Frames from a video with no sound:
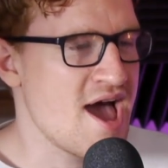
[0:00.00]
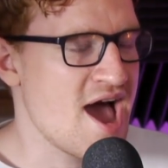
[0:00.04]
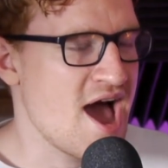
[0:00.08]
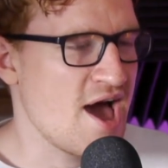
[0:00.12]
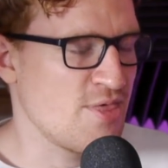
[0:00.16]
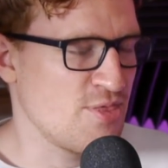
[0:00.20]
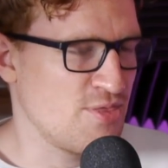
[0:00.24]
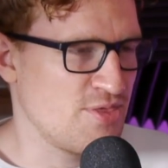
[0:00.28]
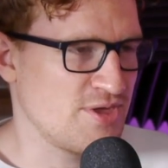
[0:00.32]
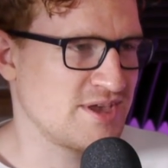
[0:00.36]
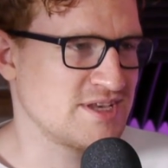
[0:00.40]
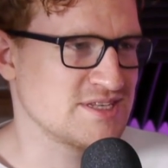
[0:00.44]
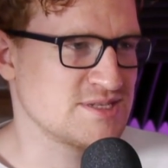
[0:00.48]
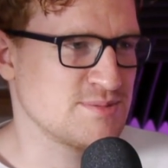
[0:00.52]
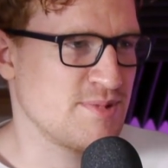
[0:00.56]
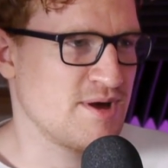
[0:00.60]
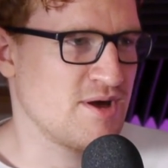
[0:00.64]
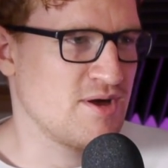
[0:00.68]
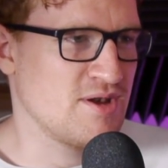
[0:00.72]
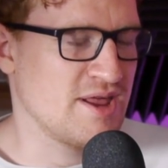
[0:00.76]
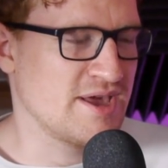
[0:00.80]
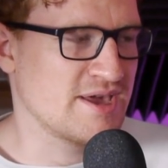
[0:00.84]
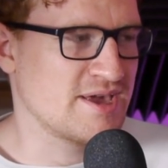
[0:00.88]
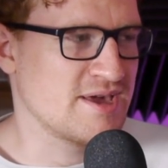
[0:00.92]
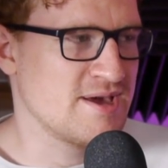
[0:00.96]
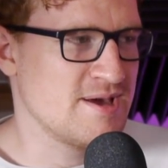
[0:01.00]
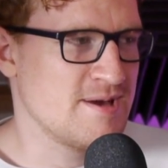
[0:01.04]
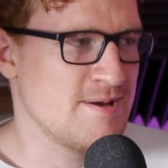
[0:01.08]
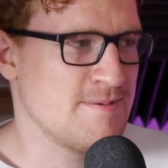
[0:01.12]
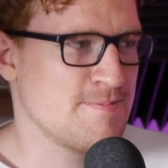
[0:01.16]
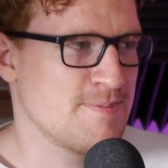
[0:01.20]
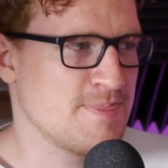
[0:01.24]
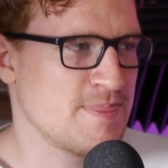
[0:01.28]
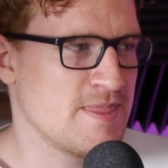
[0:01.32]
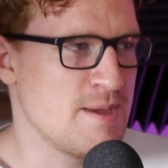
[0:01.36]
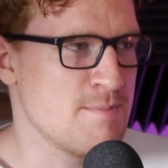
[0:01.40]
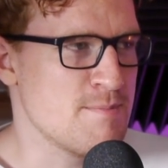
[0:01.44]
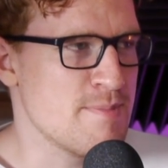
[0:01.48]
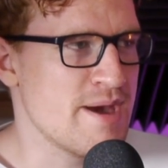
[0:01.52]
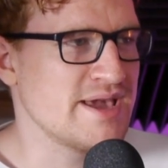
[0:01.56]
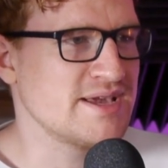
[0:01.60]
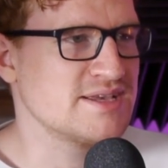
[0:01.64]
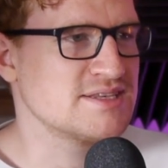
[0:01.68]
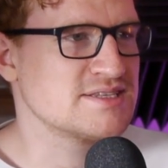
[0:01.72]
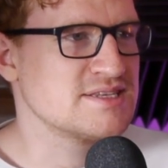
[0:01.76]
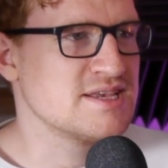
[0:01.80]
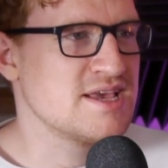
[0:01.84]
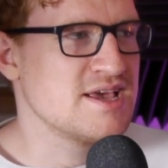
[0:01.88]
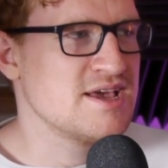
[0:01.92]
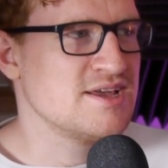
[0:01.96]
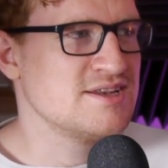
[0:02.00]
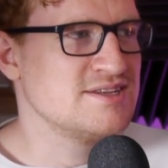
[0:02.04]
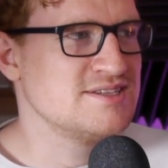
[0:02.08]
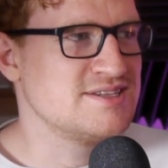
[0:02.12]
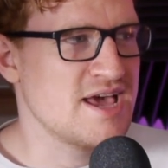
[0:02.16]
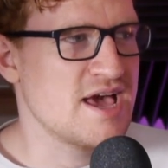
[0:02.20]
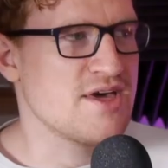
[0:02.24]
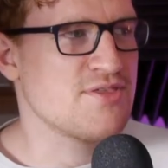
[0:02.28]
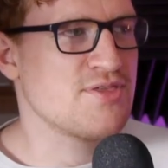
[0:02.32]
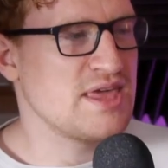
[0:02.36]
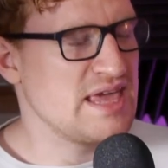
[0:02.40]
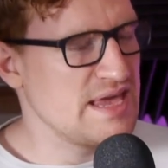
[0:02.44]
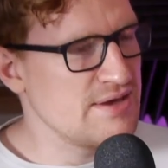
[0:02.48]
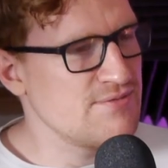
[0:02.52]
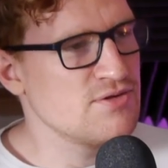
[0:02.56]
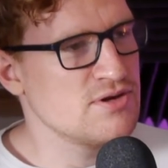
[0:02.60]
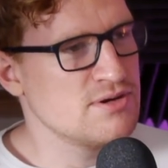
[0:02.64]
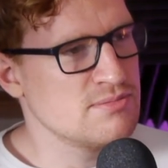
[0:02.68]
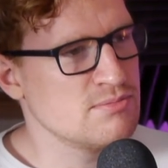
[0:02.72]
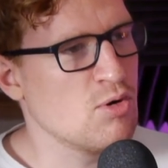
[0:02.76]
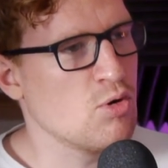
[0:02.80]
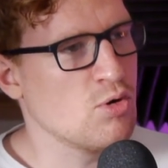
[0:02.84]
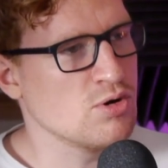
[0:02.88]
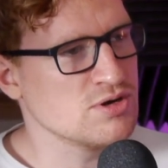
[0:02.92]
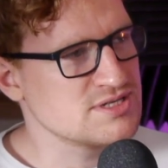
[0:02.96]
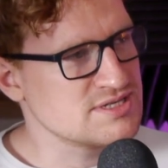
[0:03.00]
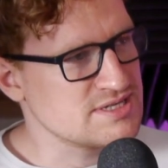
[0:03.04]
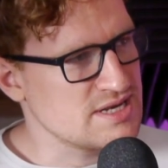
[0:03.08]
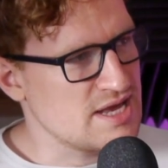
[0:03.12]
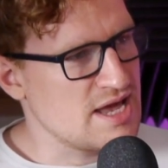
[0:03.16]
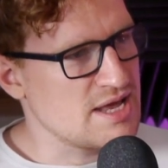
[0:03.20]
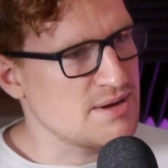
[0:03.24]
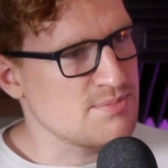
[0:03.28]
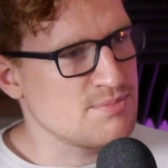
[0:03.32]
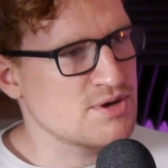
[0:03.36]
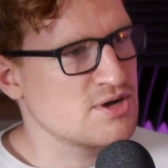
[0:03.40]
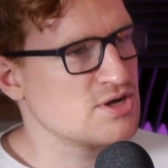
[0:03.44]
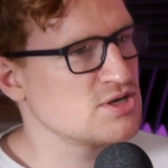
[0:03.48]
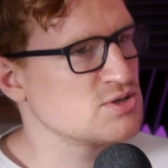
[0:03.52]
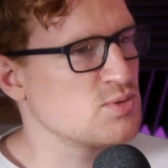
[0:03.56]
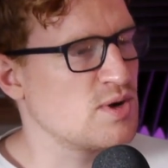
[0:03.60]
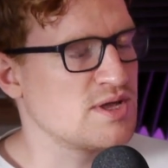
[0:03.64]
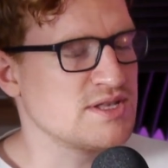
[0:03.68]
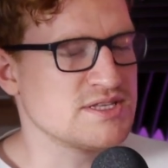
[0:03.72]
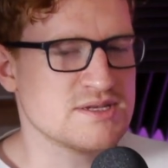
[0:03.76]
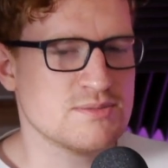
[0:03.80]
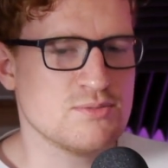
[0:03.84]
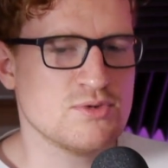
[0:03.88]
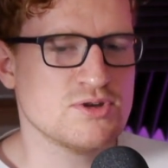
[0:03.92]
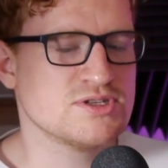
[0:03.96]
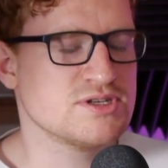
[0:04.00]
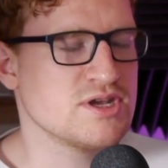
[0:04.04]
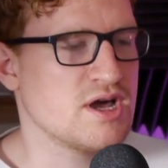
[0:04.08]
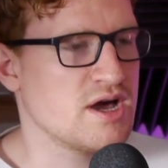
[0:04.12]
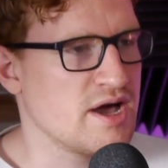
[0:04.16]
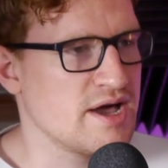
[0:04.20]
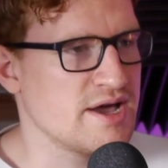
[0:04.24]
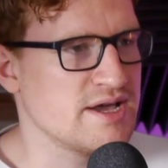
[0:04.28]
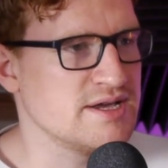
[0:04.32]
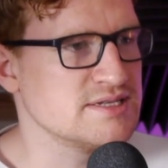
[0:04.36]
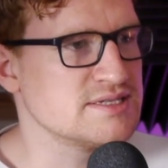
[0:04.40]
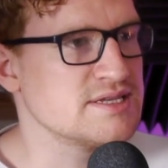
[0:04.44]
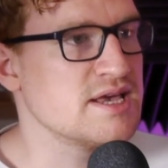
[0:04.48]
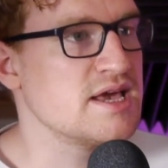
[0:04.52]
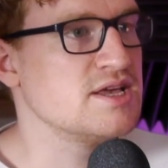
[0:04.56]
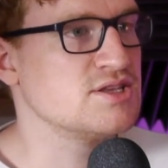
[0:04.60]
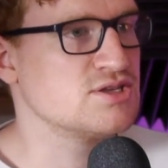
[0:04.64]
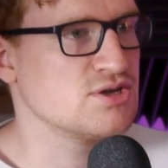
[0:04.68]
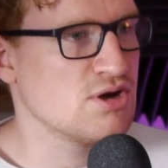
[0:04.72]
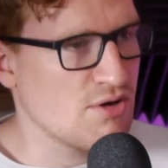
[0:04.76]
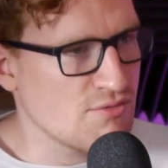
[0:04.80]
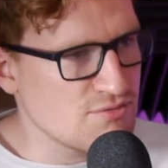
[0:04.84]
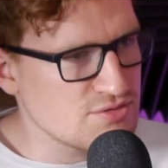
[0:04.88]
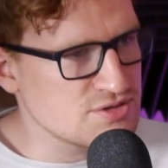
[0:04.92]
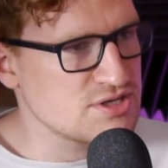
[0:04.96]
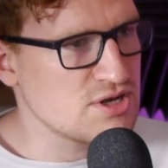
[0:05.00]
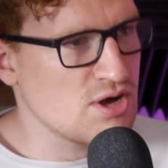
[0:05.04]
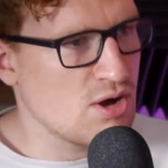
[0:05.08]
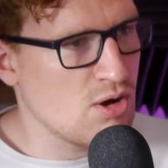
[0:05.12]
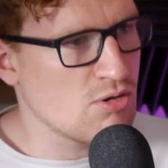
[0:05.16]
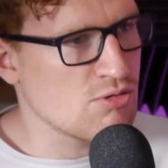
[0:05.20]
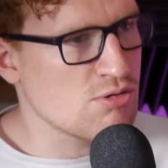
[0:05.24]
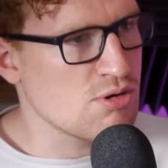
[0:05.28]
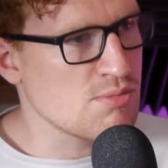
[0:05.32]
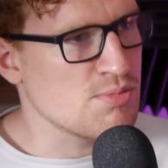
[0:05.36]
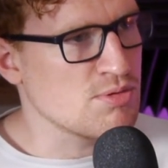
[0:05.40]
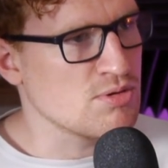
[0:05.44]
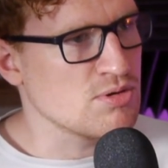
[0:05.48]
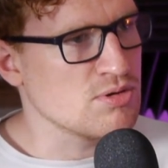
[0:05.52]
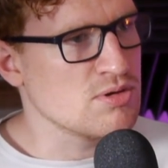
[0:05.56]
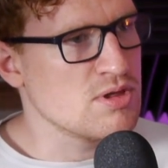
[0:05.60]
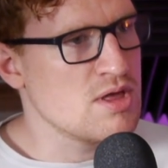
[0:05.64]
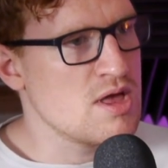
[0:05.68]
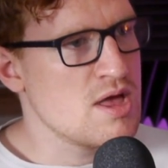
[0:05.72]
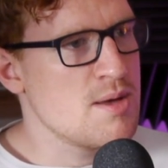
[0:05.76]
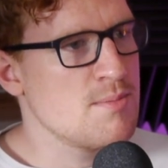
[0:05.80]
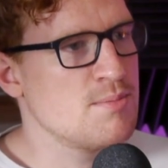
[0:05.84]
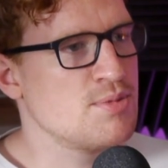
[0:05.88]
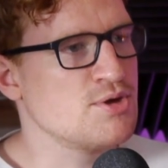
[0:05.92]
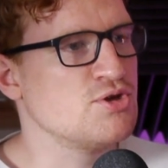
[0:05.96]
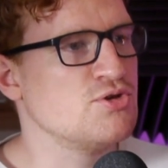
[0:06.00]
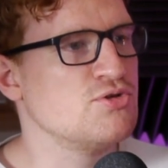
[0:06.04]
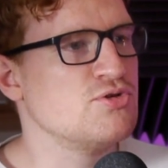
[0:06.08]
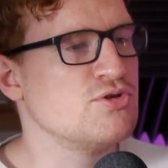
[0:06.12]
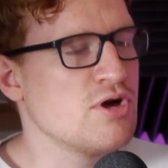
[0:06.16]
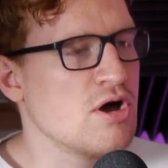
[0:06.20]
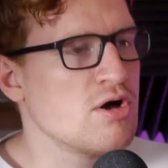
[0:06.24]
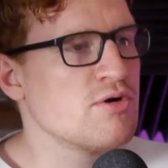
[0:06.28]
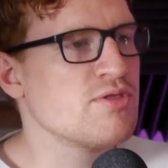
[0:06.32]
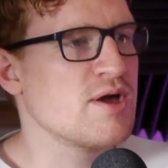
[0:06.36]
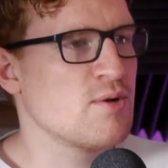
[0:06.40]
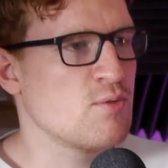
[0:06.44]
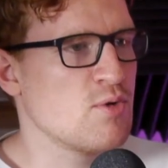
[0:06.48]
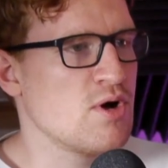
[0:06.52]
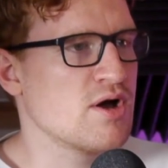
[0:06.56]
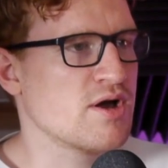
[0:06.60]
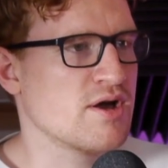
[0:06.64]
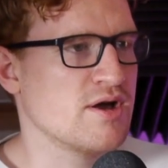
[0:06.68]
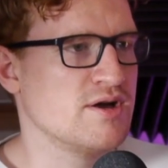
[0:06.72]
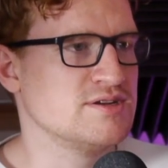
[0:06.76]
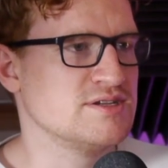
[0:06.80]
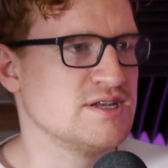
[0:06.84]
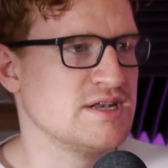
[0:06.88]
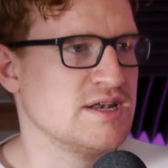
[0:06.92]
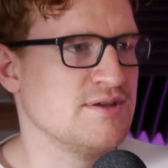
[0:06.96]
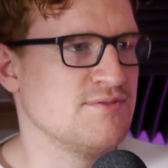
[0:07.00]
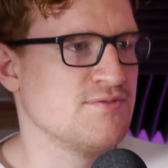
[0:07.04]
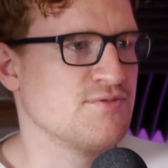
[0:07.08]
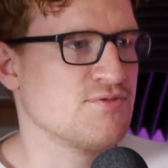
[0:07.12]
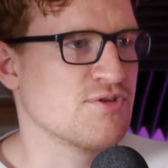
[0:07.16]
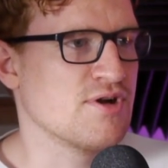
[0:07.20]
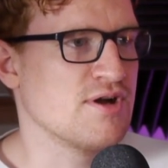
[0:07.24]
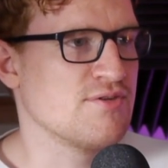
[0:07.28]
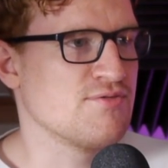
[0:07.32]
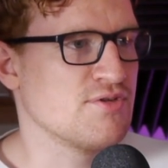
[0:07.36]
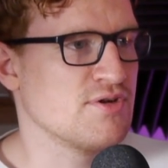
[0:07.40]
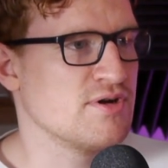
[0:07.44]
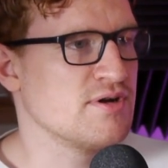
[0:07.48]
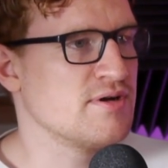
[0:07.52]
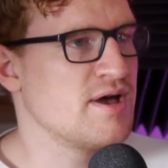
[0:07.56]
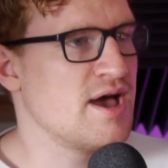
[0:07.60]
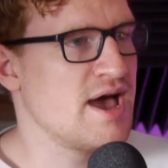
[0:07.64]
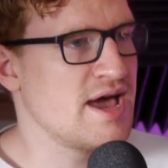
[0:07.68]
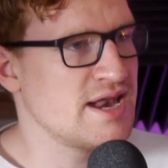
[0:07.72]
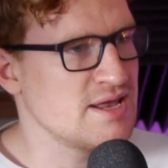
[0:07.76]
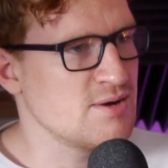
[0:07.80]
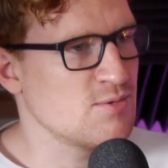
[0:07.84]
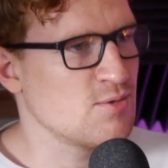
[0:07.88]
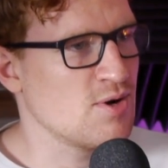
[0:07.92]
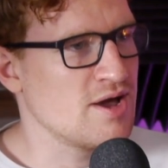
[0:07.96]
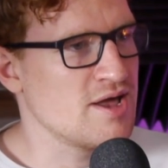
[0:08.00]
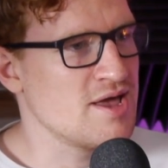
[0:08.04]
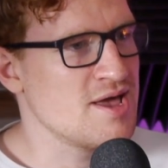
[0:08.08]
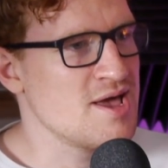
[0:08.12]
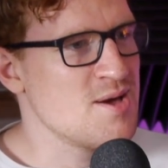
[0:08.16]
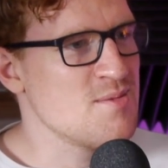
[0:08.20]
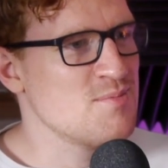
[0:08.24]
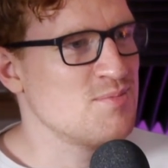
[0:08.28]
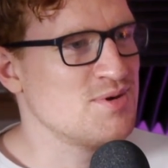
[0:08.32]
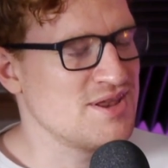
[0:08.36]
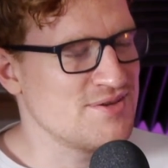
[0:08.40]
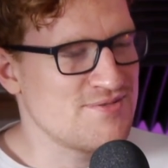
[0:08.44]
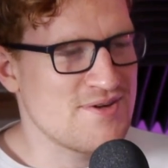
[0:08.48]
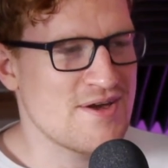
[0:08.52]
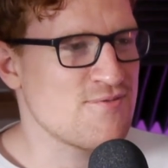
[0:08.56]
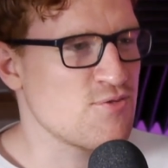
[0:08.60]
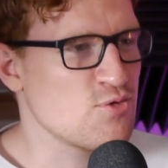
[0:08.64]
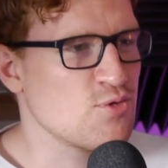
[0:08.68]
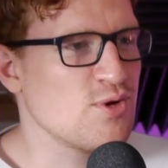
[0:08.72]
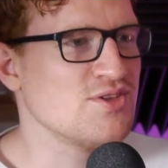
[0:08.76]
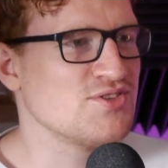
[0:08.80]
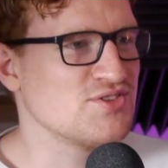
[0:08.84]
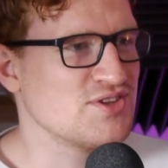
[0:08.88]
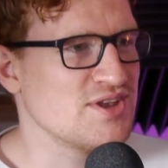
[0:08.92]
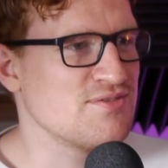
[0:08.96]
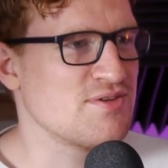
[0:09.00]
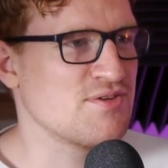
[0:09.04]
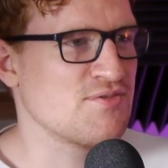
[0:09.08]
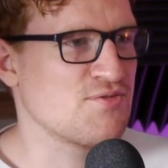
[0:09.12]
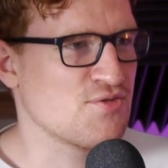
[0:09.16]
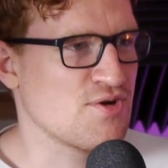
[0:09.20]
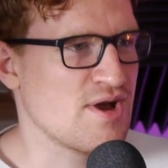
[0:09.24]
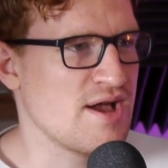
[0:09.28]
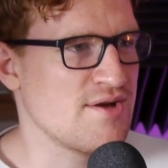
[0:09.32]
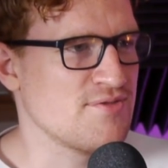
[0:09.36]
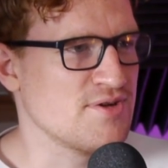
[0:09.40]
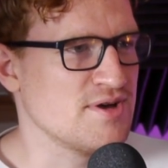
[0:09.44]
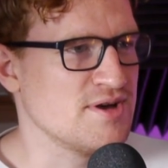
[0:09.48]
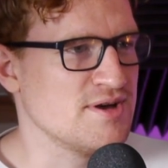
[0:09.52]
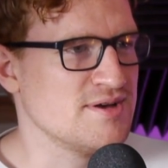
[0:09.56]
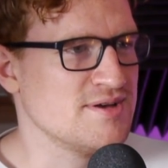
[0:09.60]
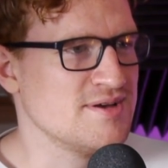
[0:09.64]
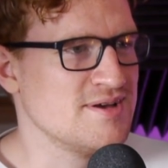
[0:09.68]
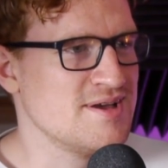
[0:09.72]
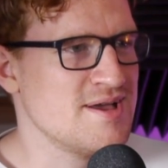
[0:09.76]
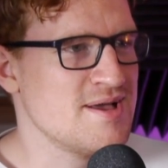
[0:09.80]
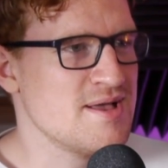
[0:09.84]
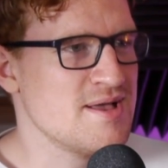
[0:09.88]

And the thing is about like it makes death even more sad because when someone dies, it's obviously horrible, but you know they weren't going to live forever anyway. But if everyone's living forever,